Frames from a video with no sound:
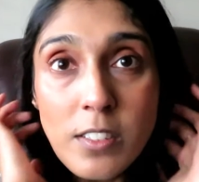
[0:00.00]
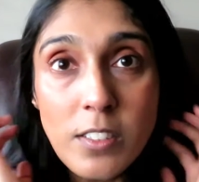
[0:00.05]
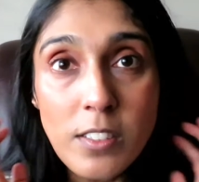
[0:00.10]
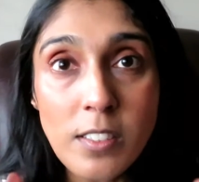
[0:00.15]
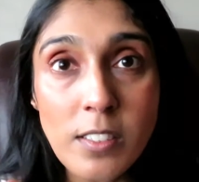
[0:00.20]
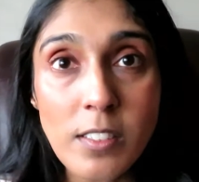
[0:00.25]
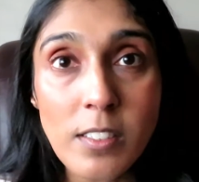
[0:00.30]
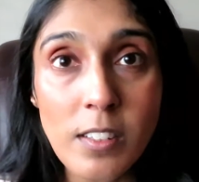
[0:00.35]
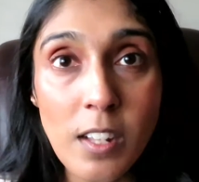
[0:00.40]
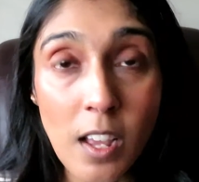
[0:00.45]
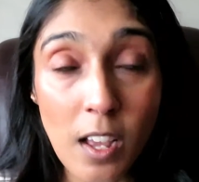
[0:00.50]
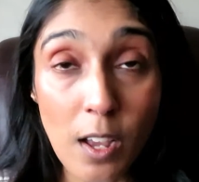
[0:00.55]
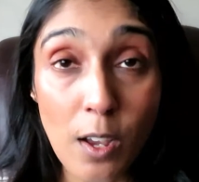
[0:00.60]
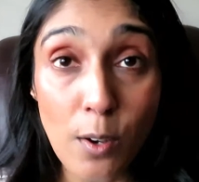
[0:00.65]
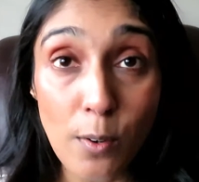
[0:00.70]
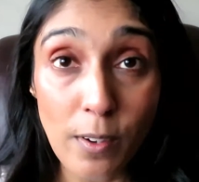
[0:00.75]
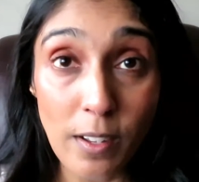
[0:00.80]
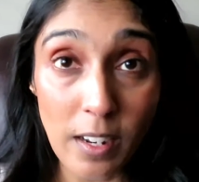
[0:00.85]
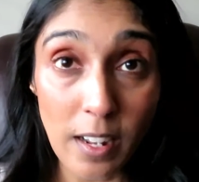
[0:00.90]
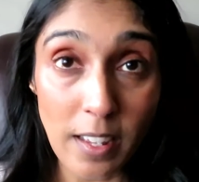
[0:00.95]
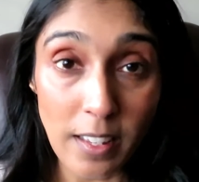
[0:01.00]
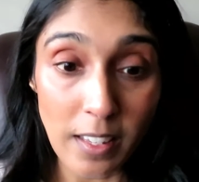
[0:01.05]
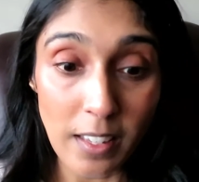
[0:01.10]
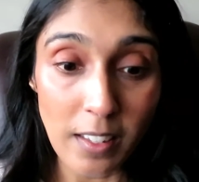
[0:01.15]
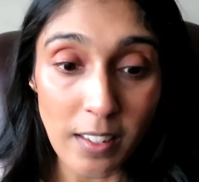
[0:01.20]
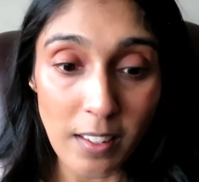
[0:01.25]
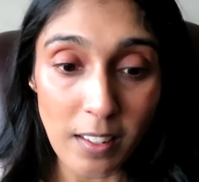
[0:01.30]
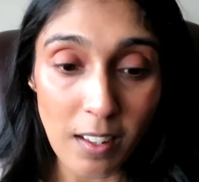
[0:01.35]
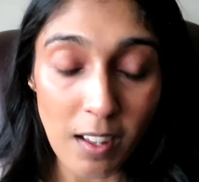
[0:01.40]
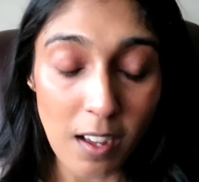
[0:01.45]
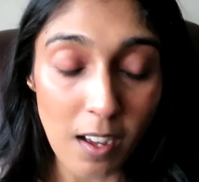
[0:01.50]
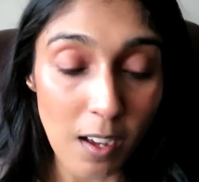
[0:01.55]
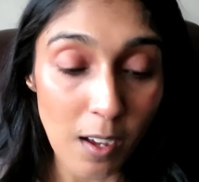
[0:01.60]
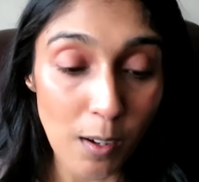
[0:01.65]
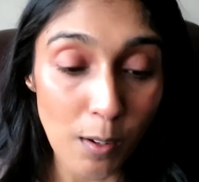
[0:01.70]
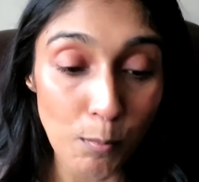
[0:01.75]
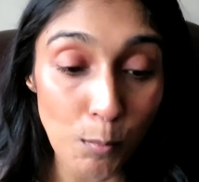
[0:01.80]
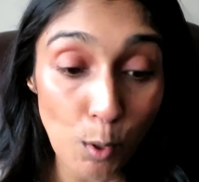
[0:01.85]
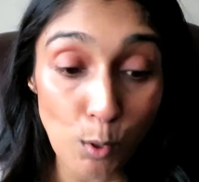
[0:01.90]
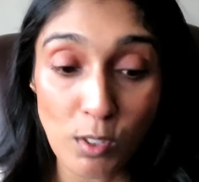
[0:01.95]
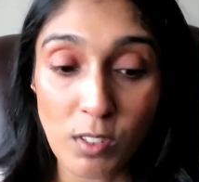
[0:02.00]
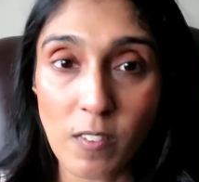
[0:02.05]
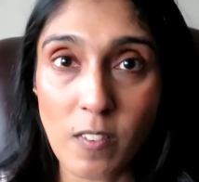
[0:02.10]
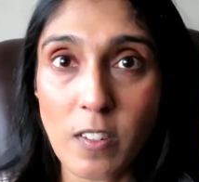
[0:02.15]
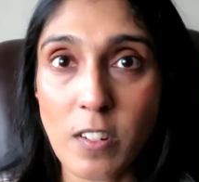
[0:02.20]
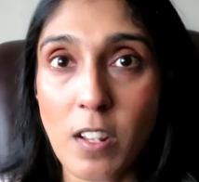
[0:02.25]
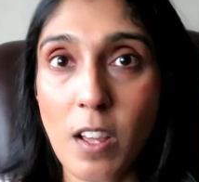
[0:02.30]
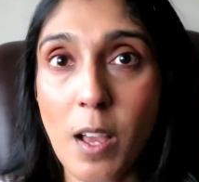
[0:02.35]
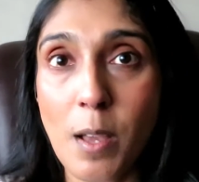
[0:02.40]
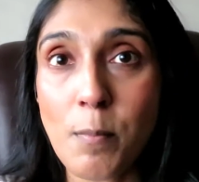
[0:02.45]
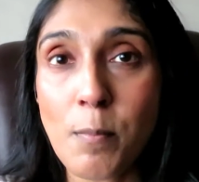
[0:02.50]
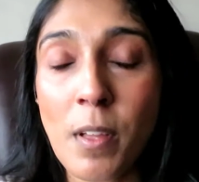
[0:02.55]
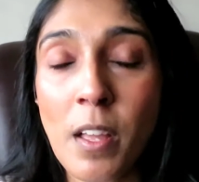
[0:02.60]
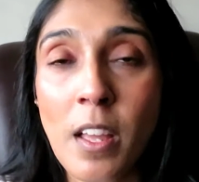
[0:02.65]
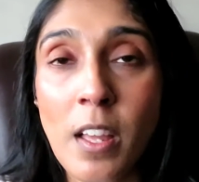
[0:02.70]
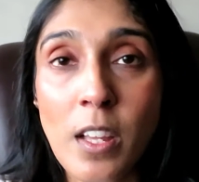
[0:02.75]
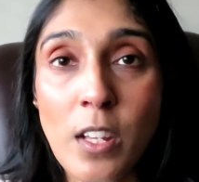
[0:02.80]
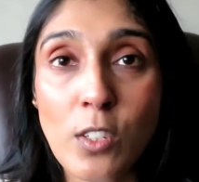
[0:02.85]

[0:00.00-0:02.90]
Just how I like it most of the time.